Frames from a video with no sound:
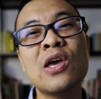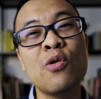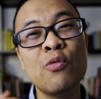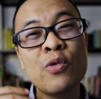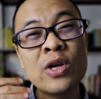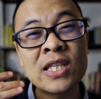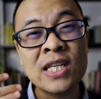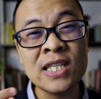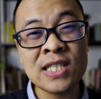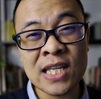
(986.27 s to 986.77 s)

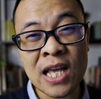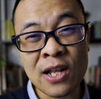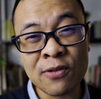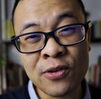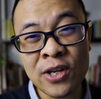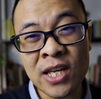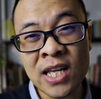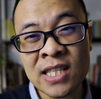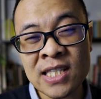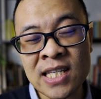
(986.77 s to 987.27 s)
With the
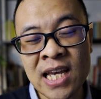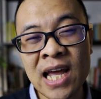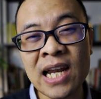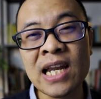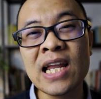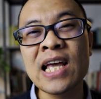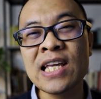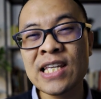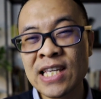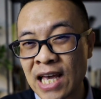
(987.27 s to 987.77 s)

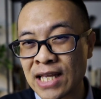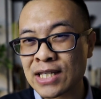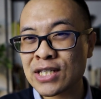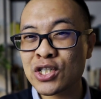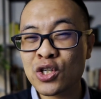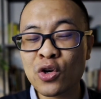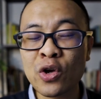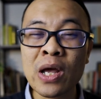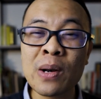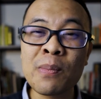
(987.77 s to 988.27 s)
ZV-E10,
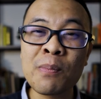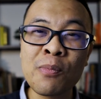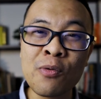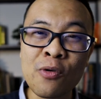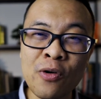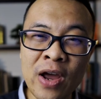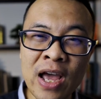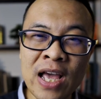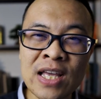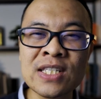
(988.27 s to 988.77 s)
yes, you can
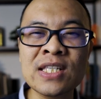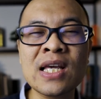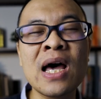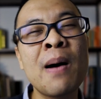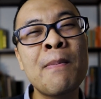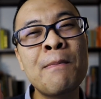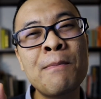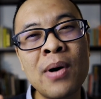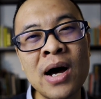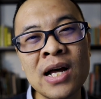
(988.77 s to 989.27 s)
press
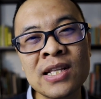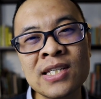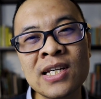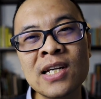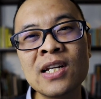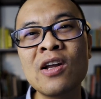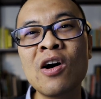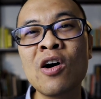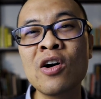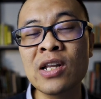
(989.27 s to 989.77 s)
a
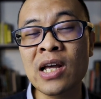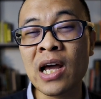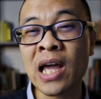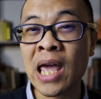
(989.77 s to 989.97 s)
button on the